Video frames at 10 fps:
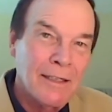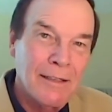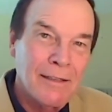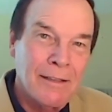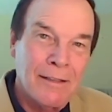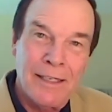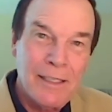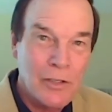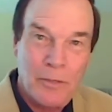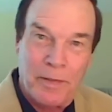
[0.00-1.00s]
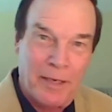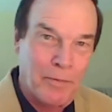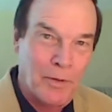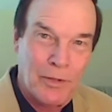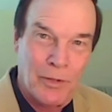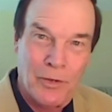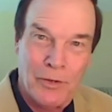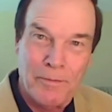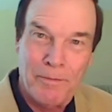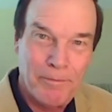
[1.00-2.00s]
these are people
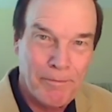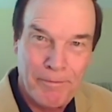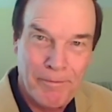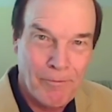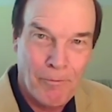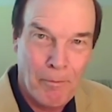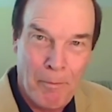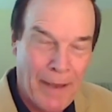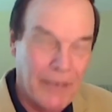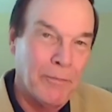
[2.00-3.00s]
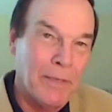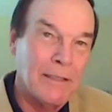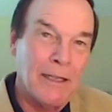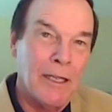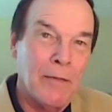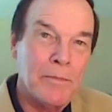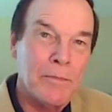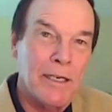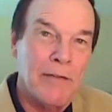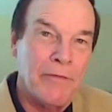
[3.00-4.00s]
who might have been the
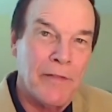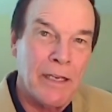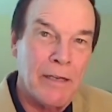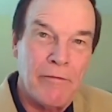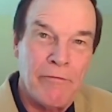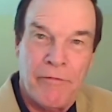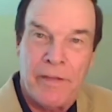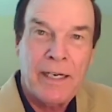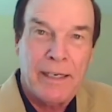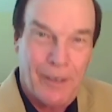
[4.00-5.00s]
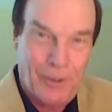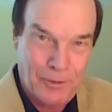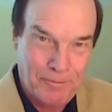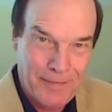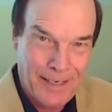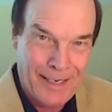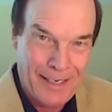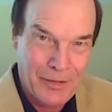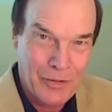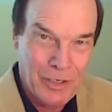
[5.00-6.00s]
MTV video
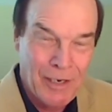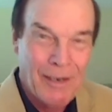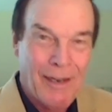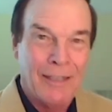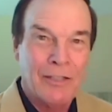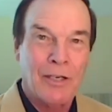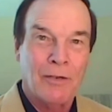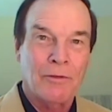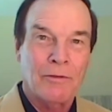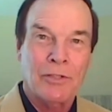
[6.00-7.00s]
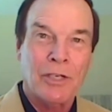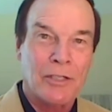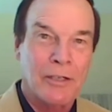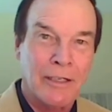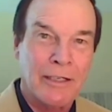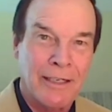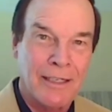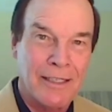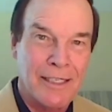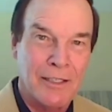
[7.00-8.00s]
age. And so just looking
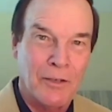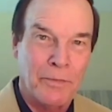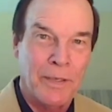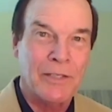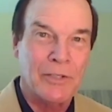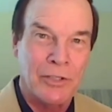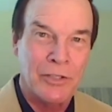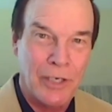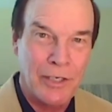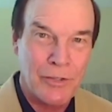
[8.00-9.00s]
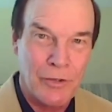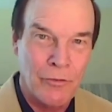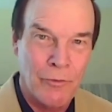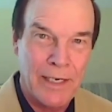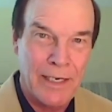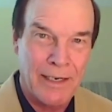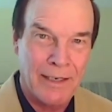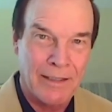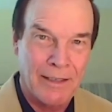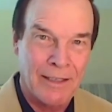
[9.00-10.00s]
at still pictures, just
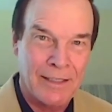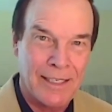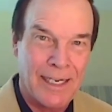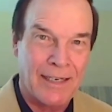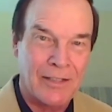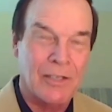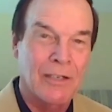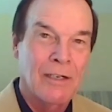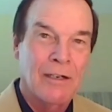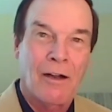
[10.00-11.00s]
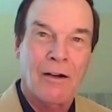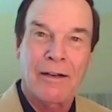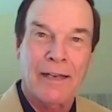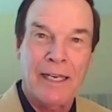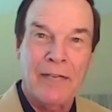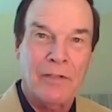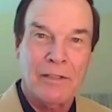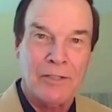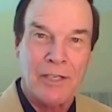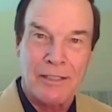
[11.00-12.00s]
reading a text, or
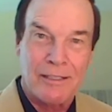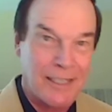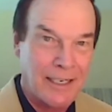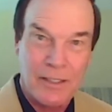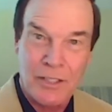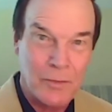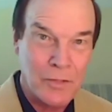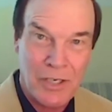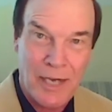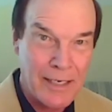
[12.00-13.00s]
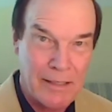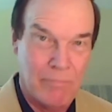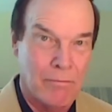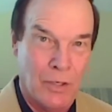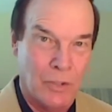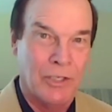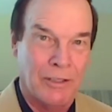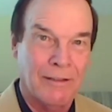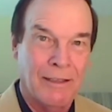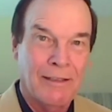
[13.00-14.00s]
even just seeing some slight
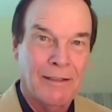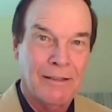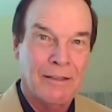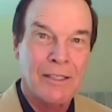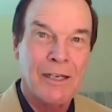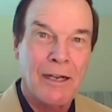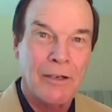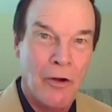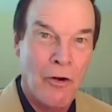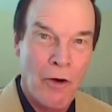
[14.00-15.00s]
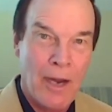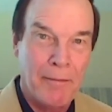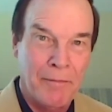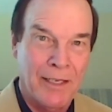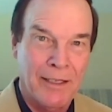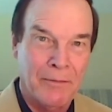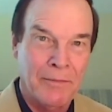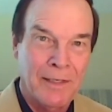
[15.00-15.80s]
motion does not grab them